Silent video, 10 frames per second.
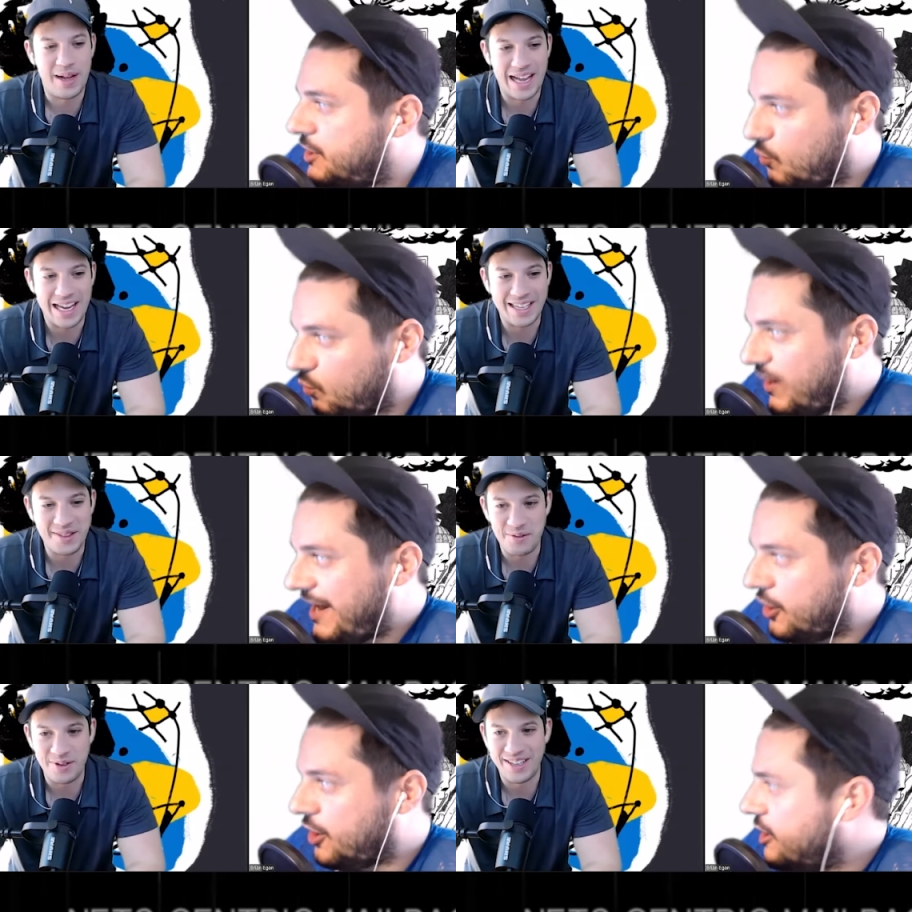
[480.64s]

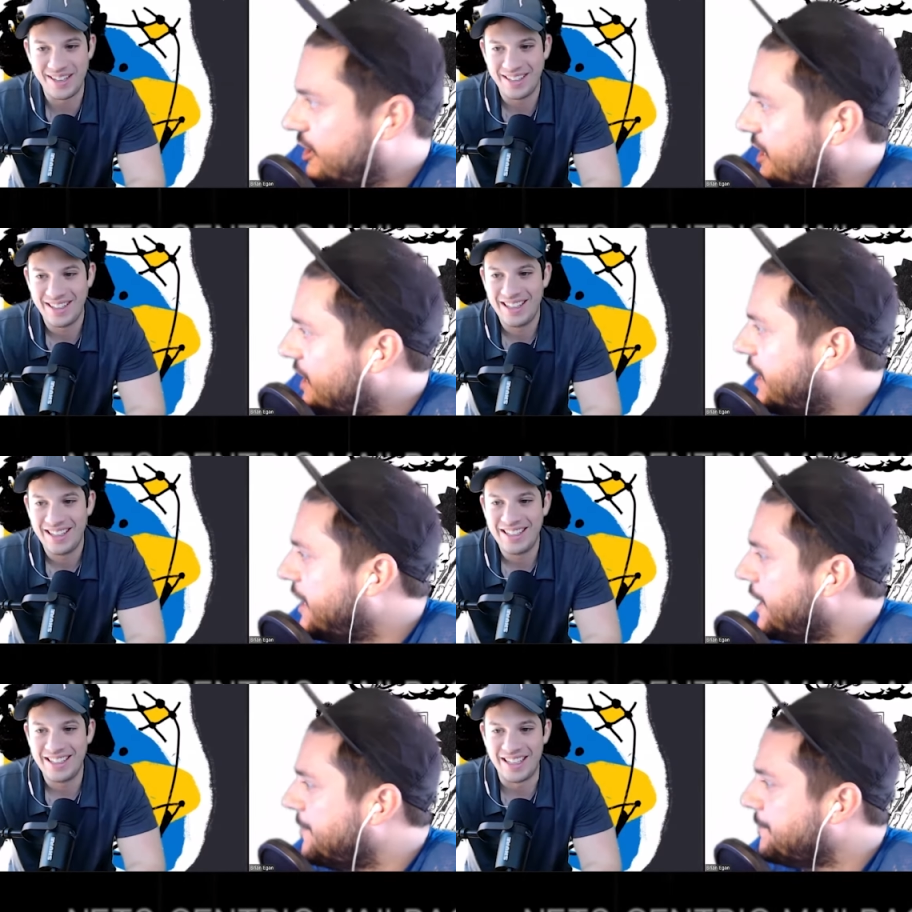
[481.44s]
Speaker 1: rigor. Wind.
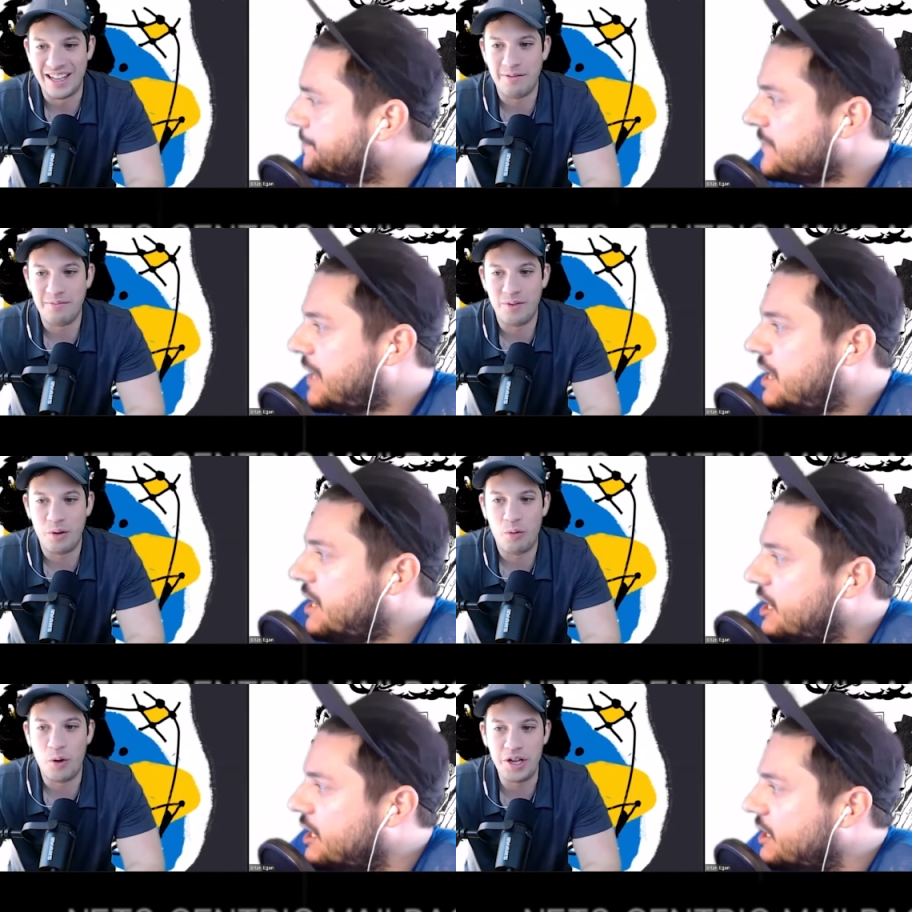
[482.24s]
Um, um,
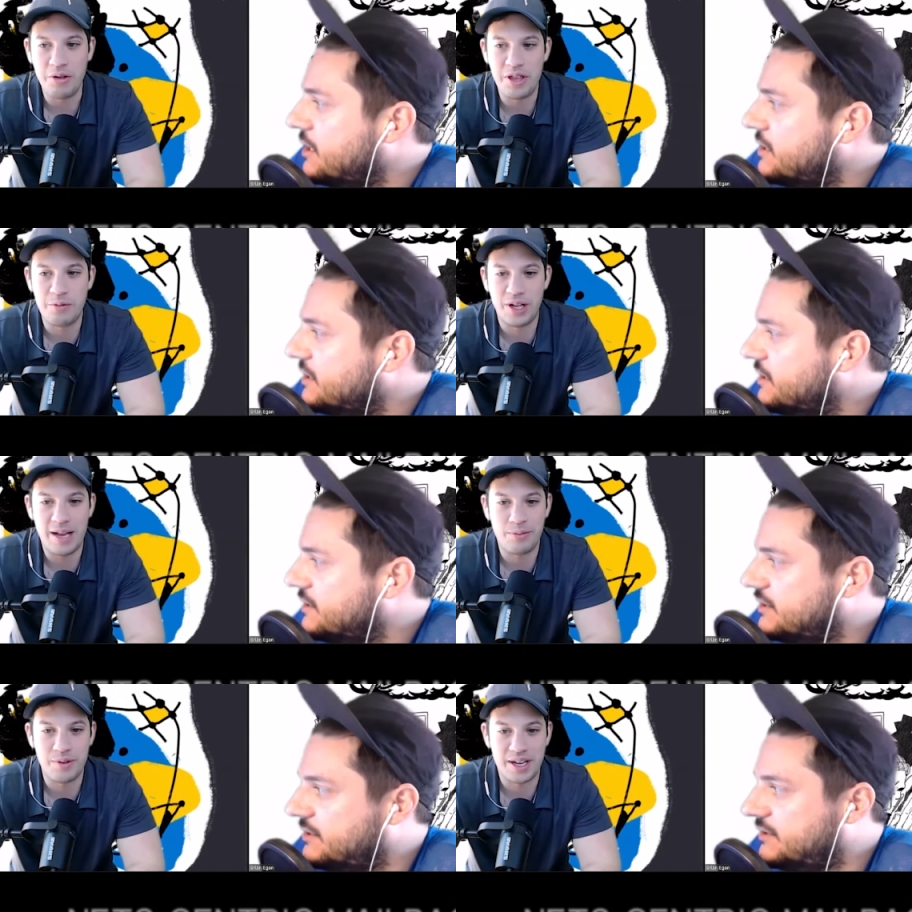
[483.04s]
what do you think will
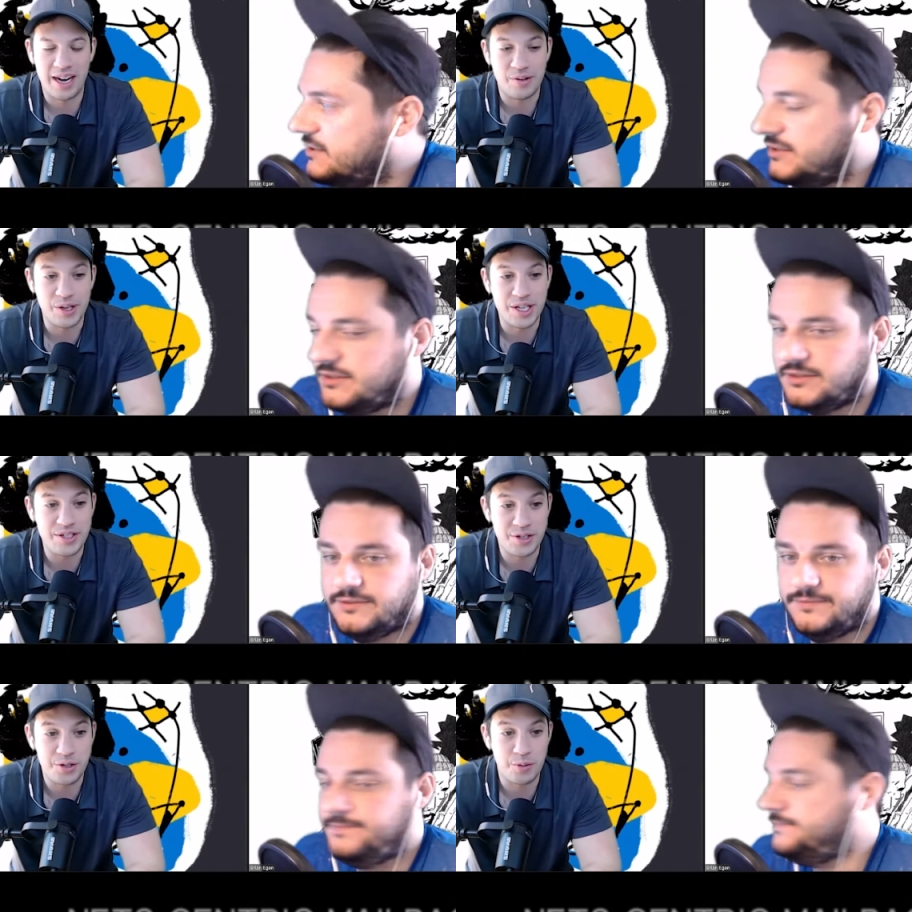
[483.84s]
happen with Kyrie's
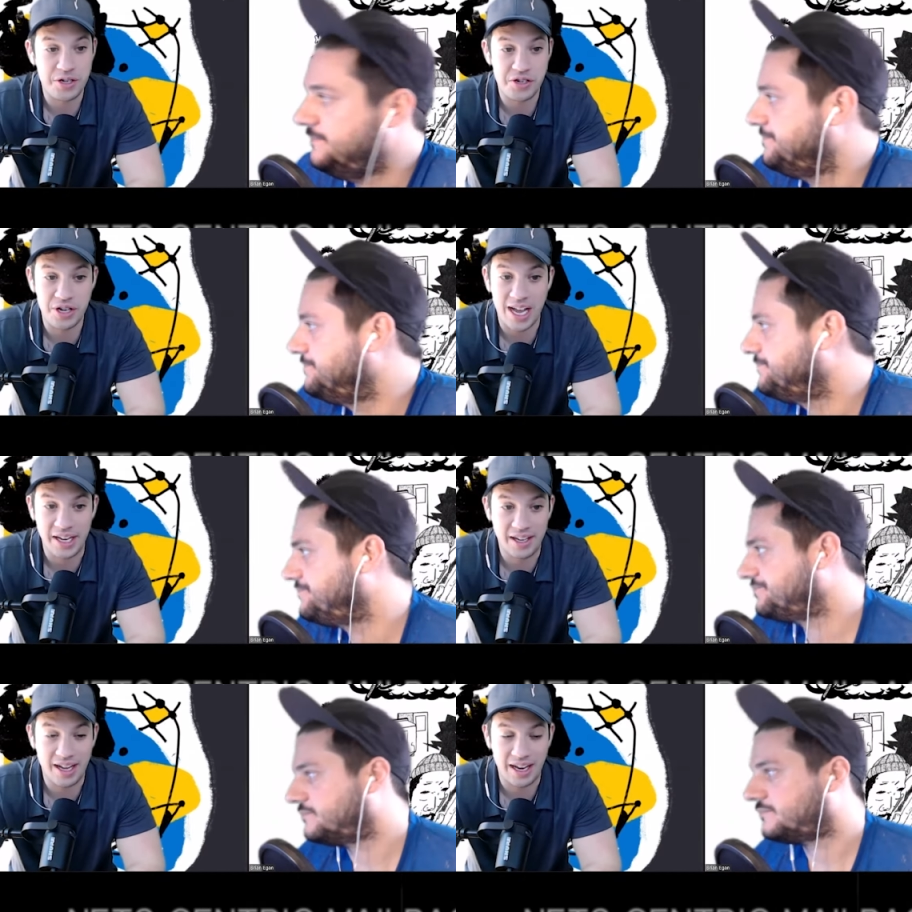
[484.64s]
situation?
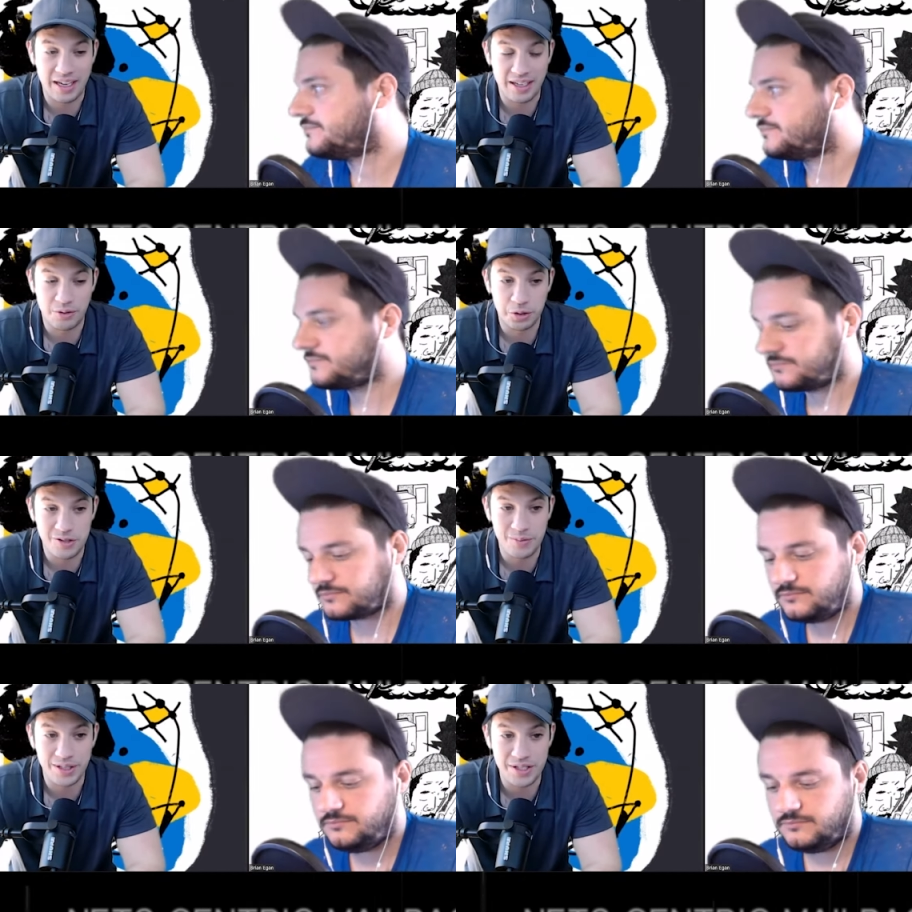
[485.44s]
I, I
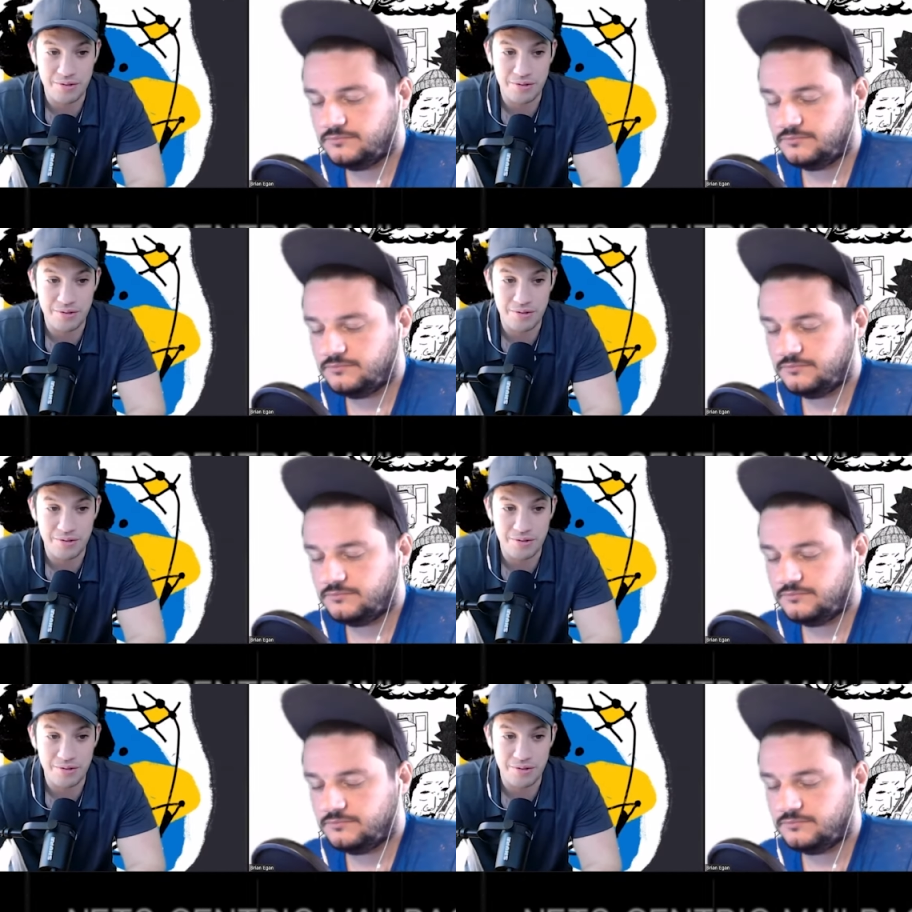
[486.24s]
ultimately